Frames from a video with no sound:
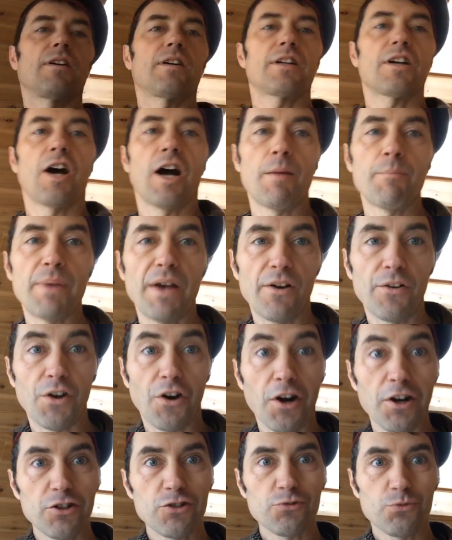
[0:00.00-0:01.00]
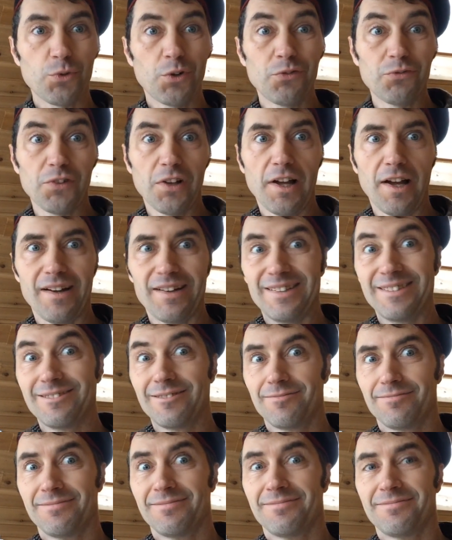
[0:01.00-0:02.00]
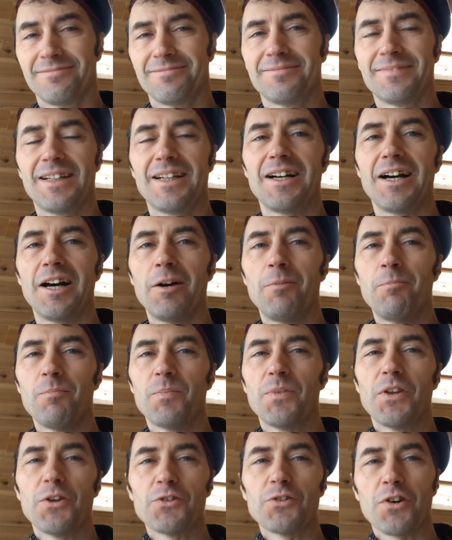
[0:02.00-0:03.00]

compound arched roof line. Those